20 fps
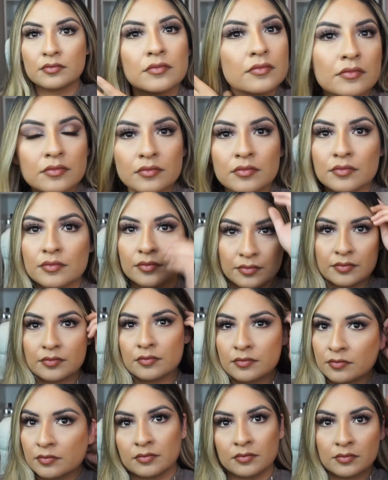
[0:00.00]
really
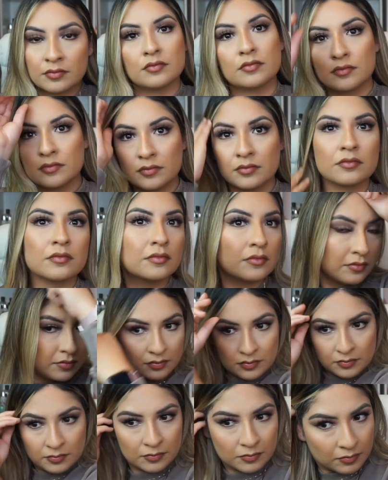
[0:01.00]
cute. And it
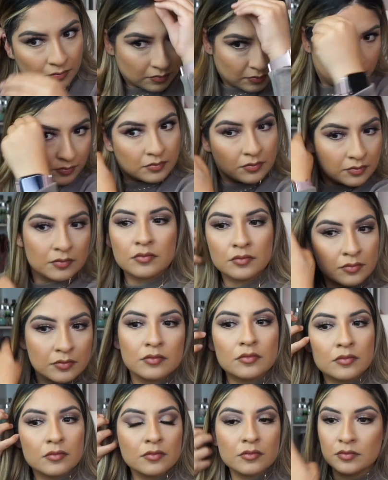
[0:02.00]
just gives you like a
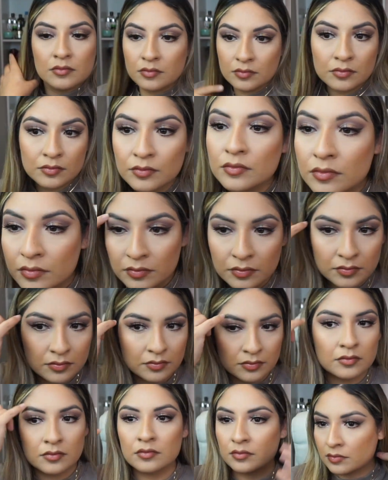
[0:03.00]
glossy finish.
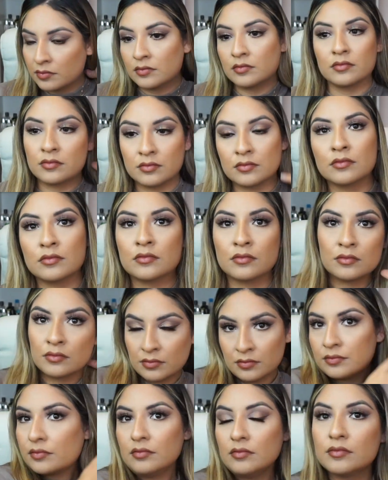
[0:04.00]

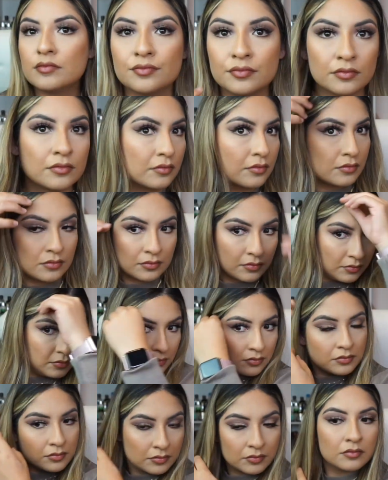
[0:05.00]
And this is
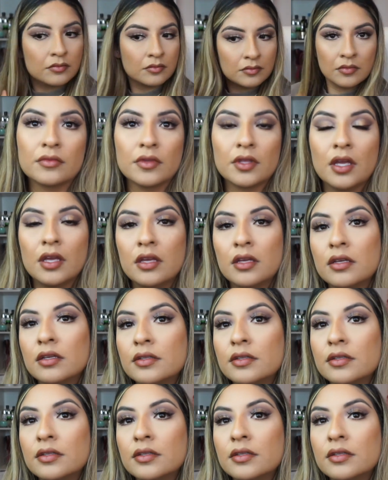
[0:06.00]
the finished